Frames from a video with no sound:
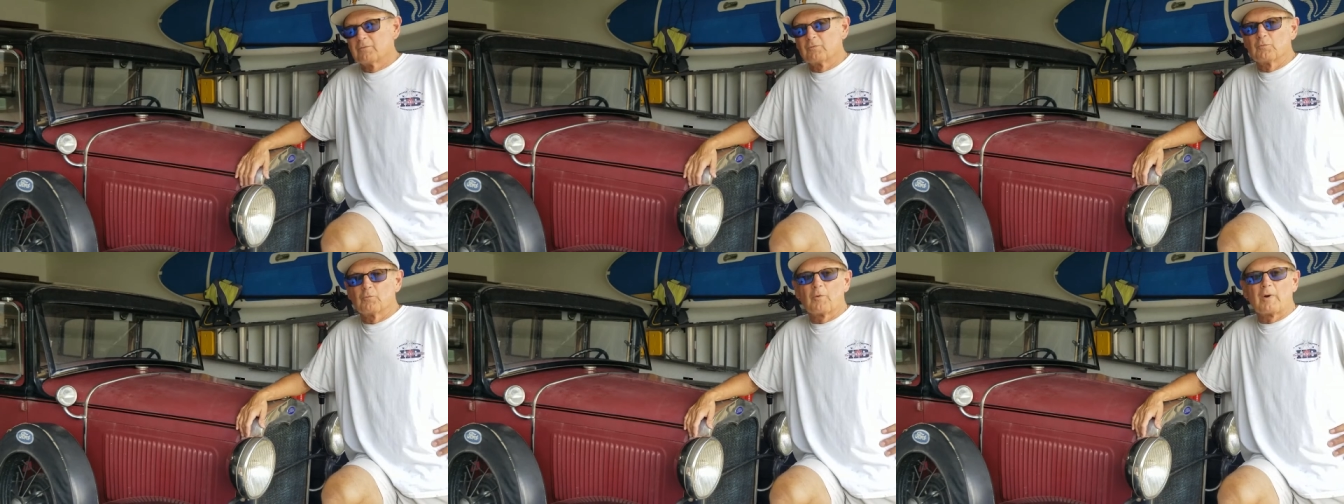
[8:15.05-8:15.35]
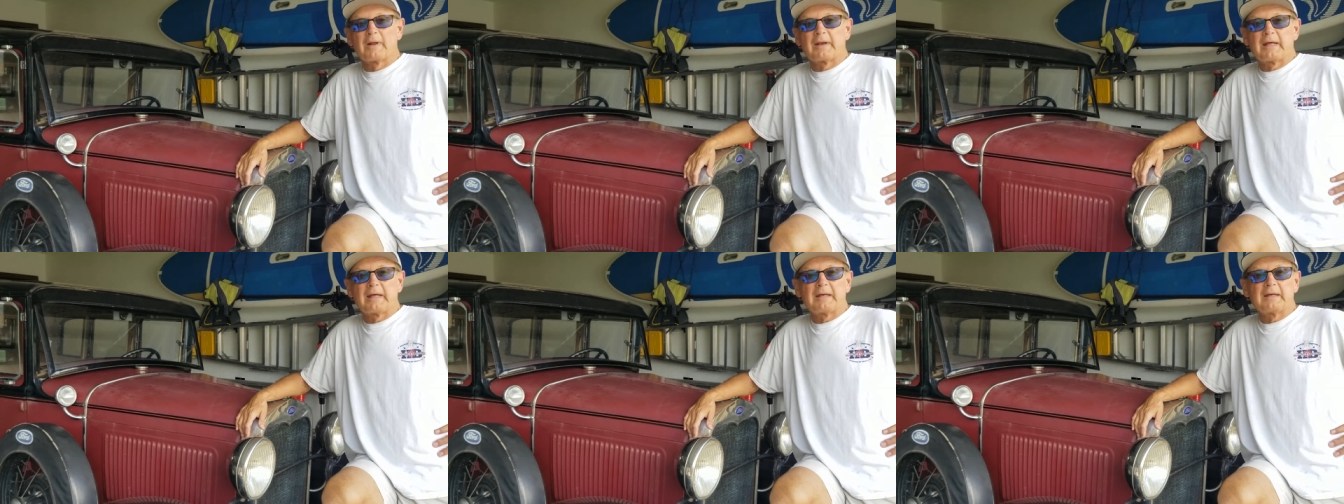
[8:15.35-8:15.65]

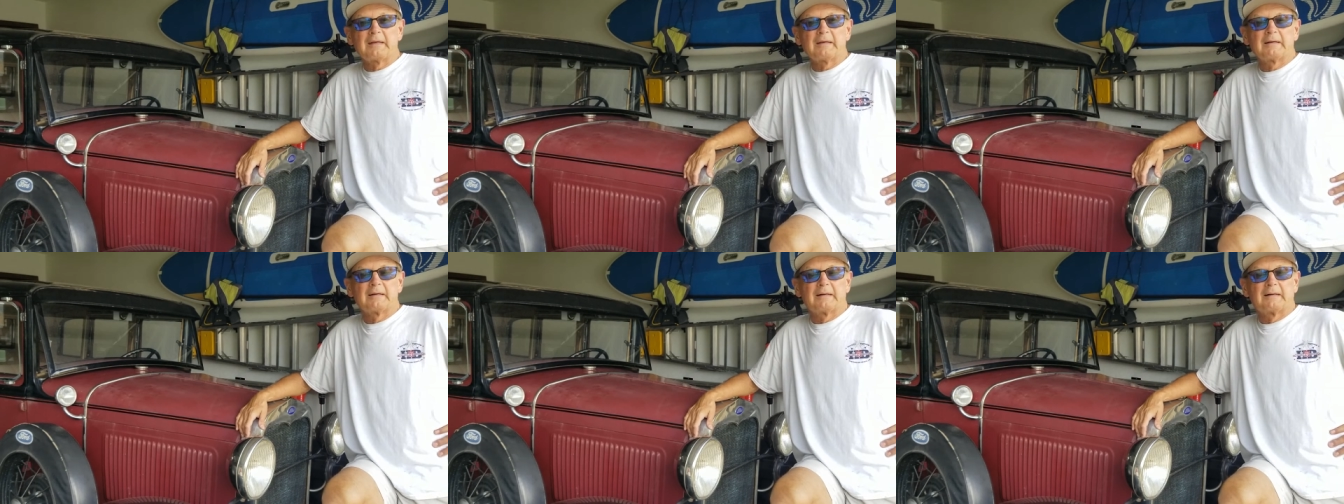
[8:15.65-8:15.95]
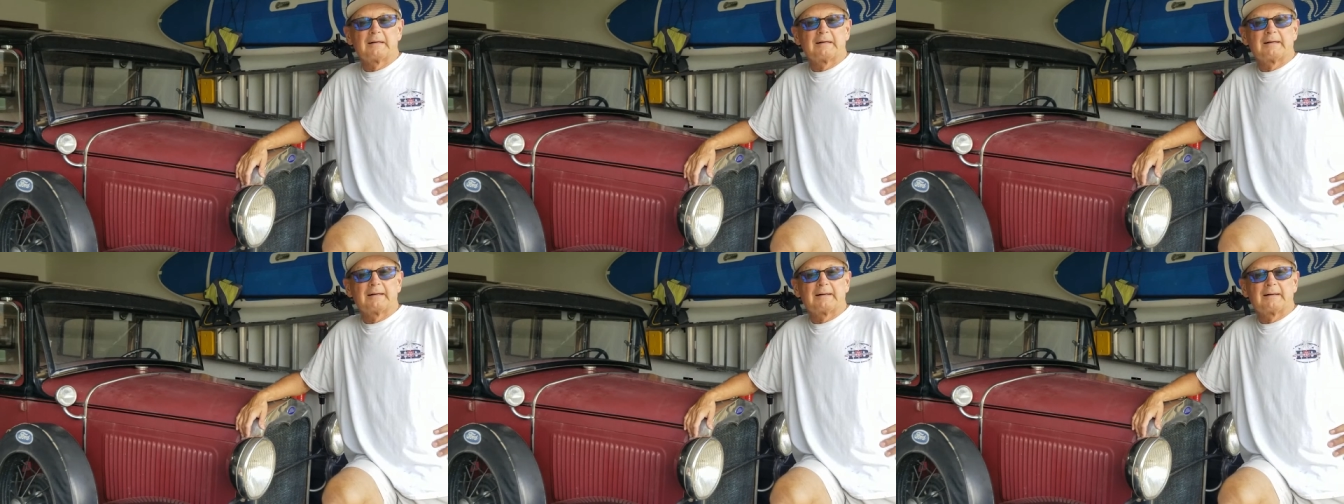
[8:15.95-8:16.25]
running,
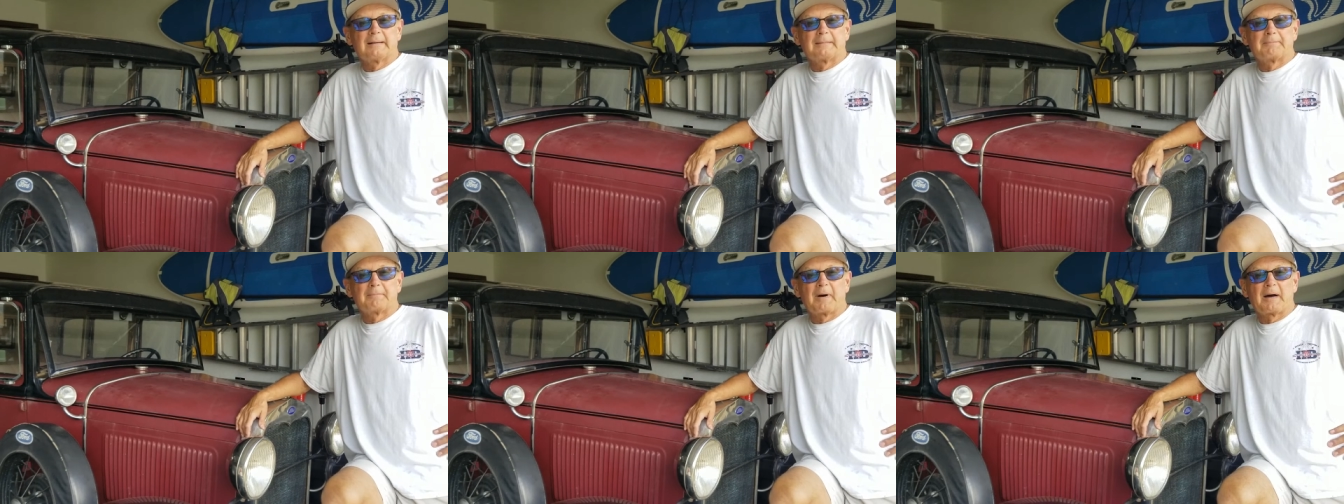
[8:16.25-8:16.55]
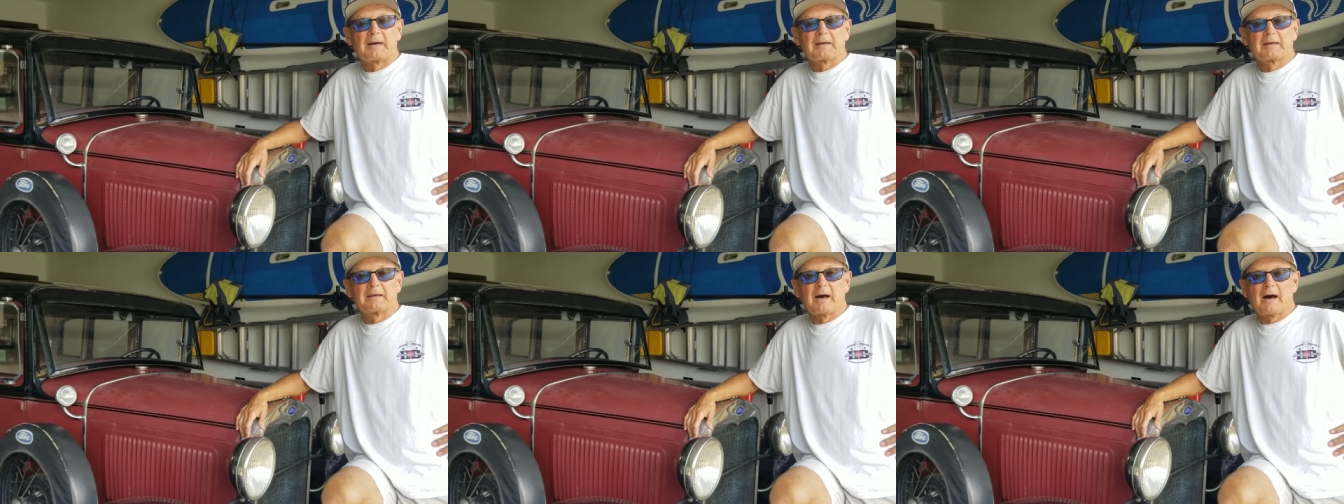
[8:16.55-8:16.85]
um,
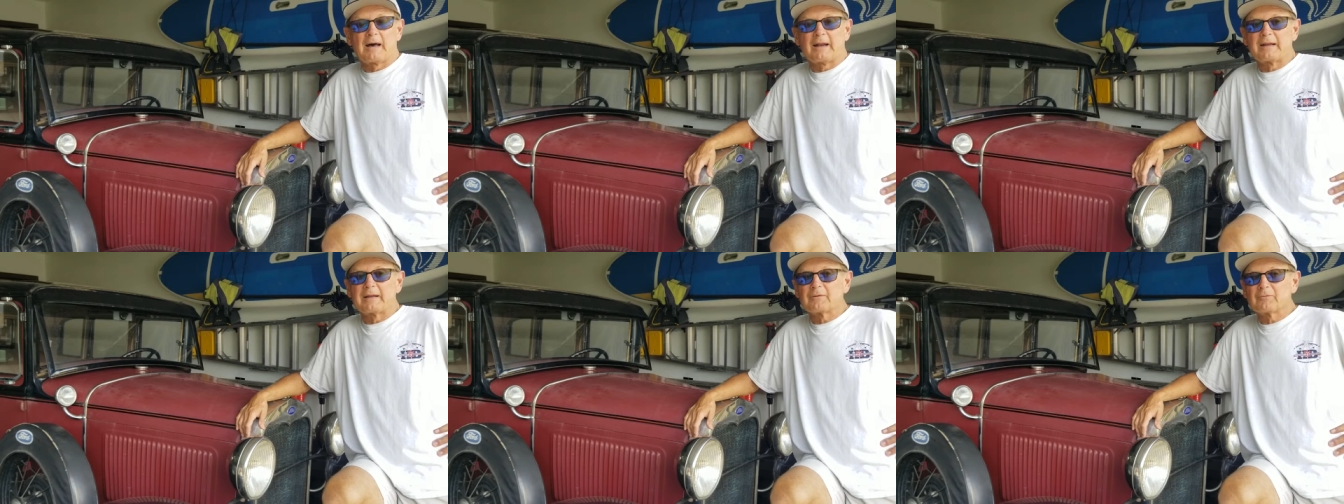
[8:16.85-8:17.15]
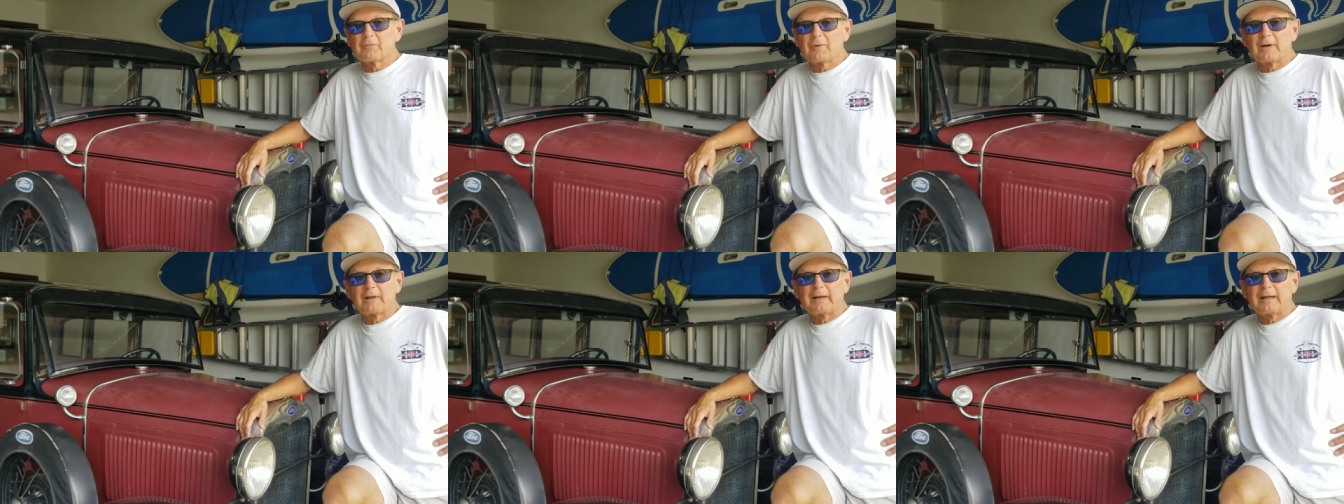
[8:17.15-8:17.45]
I got it
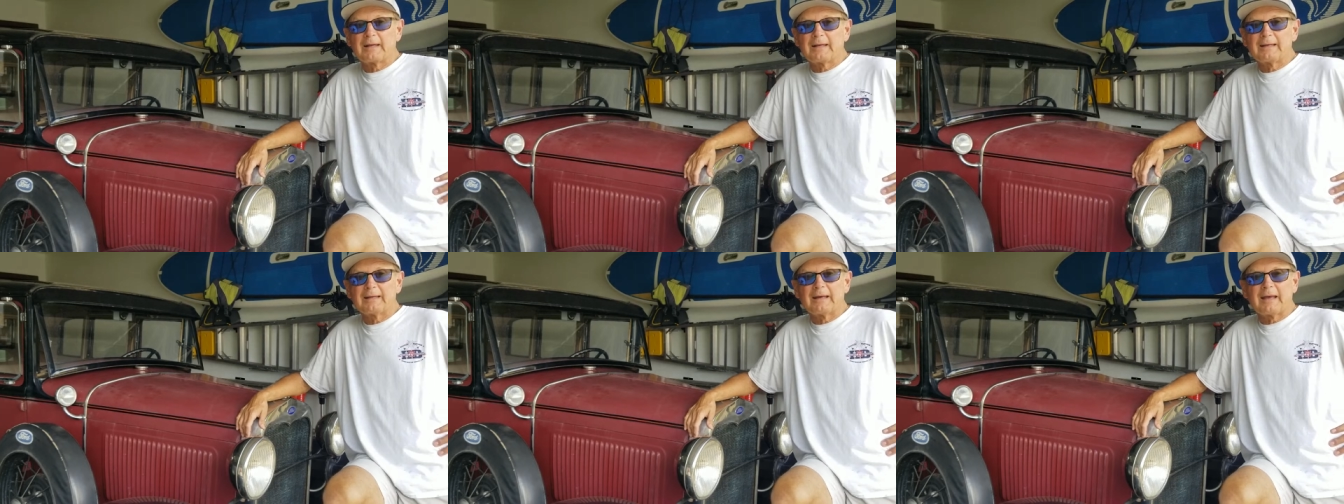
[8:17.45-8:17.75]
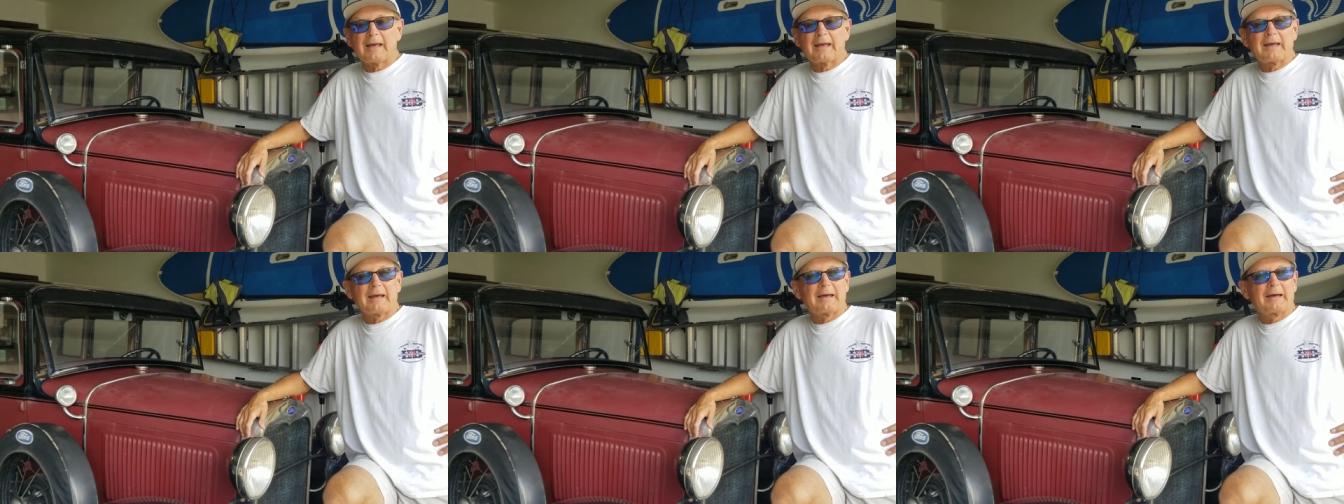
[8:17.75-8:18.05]
running
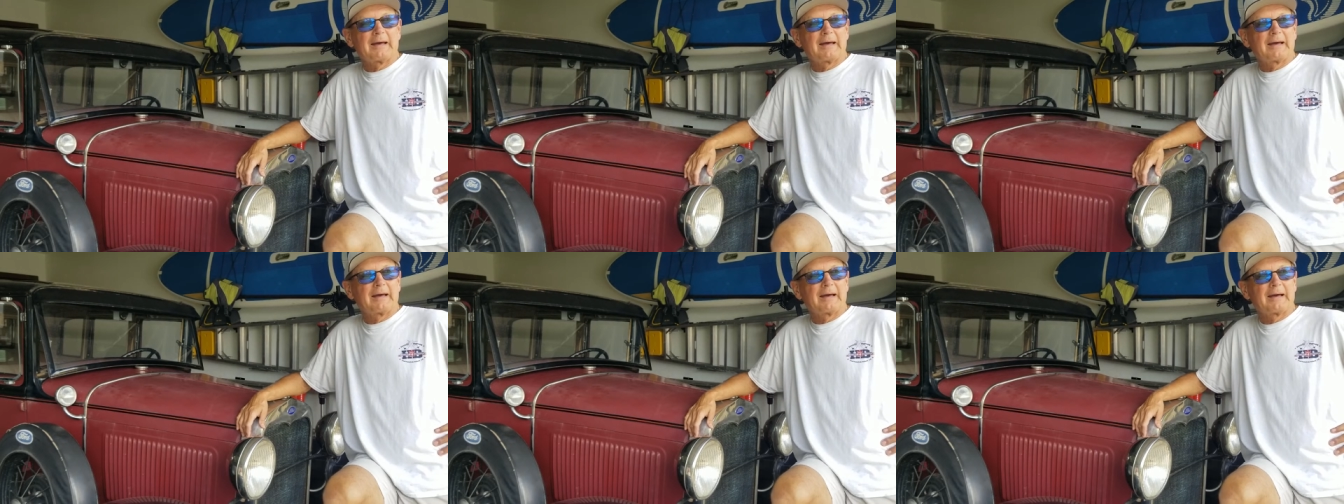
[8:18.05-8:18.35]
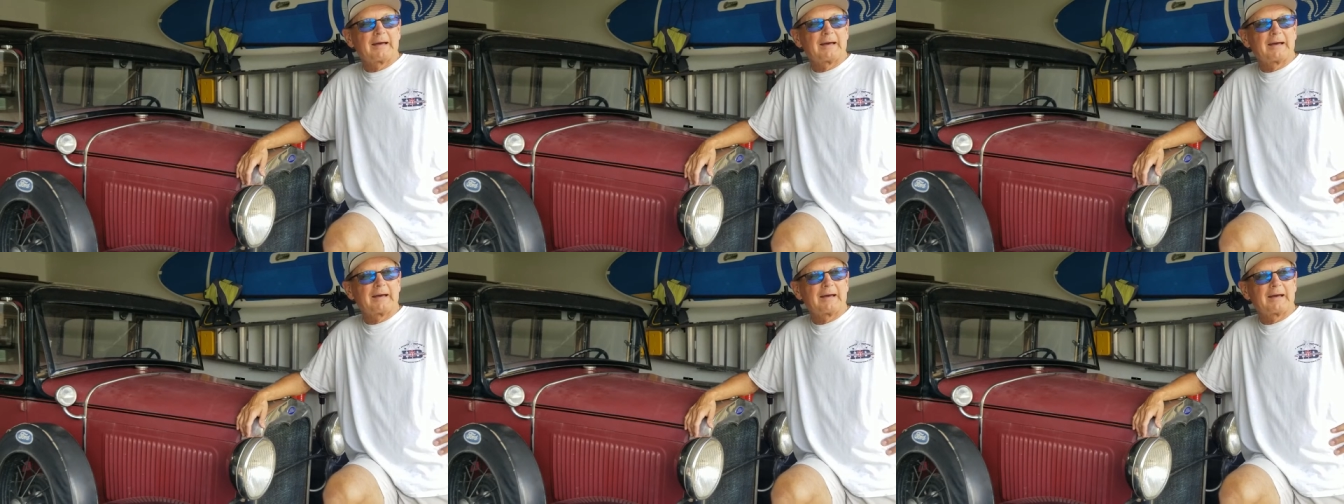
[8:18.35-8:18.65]

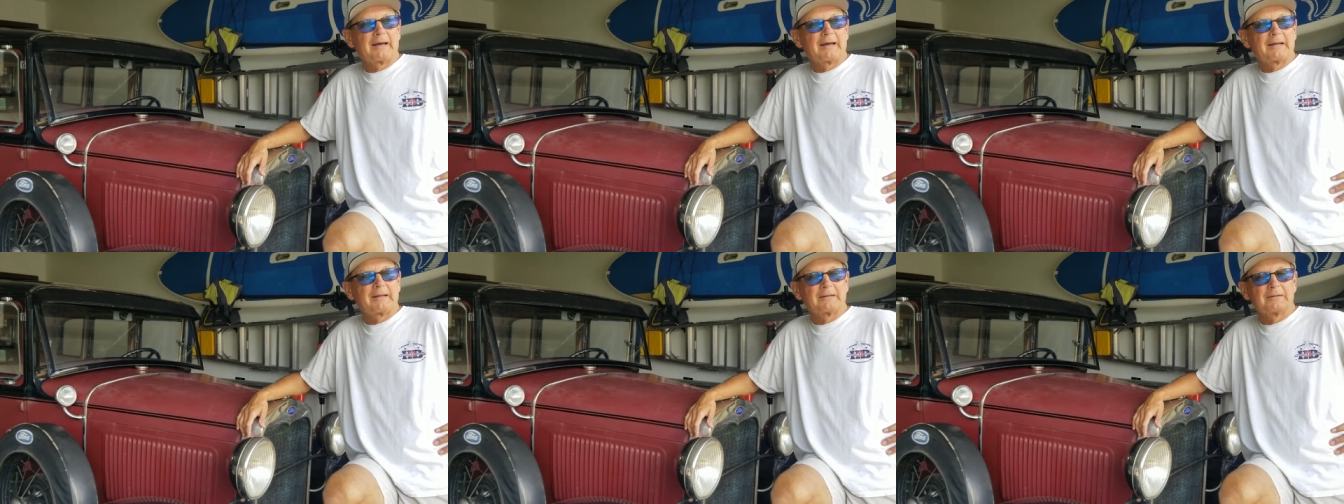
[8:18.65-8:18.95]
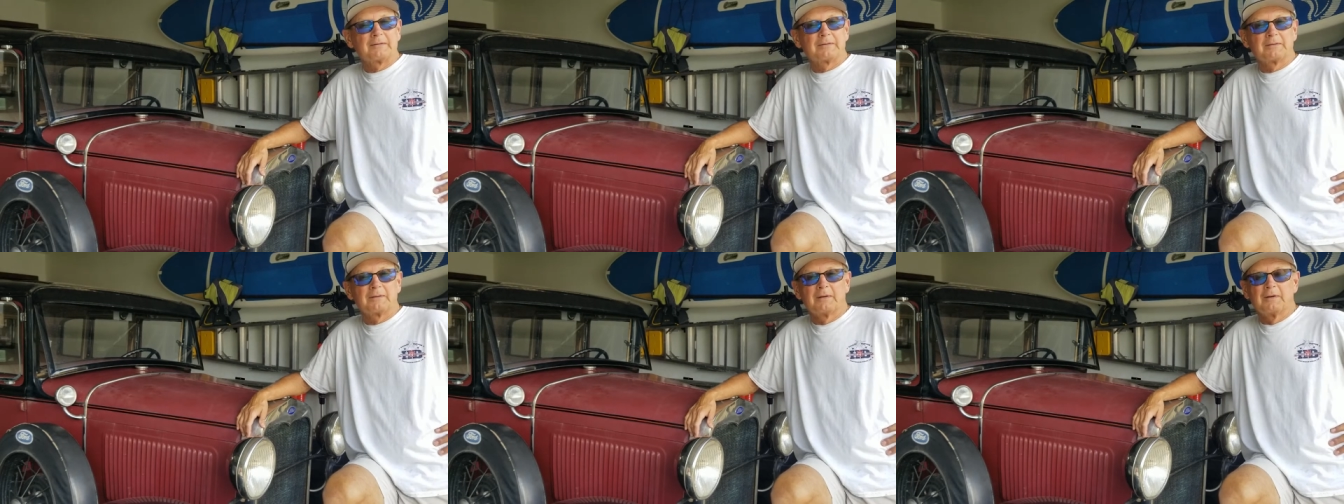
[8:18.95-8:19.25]

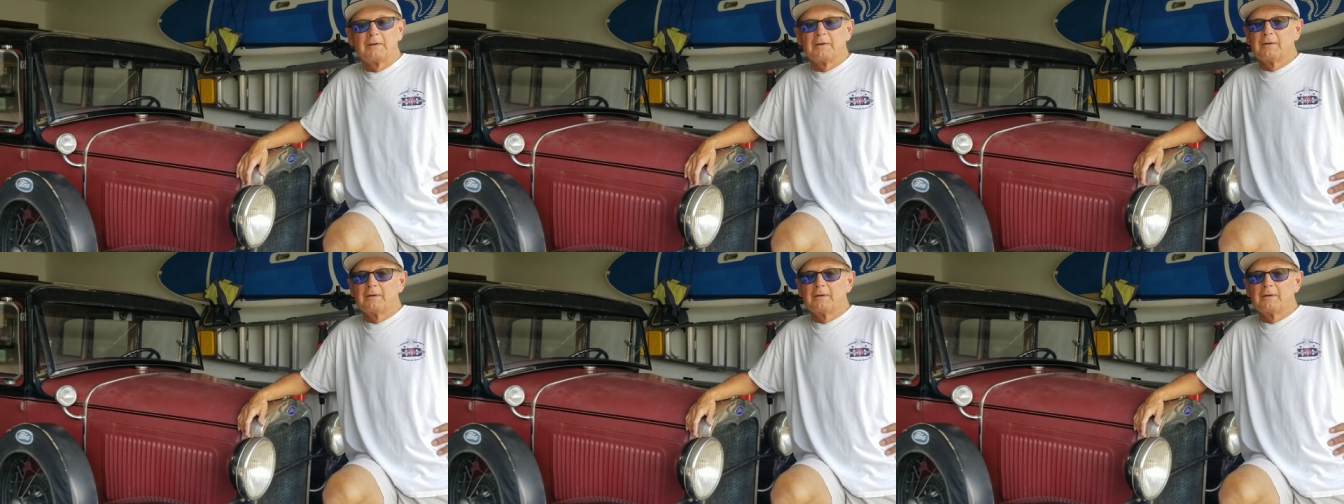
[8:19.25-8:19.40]
and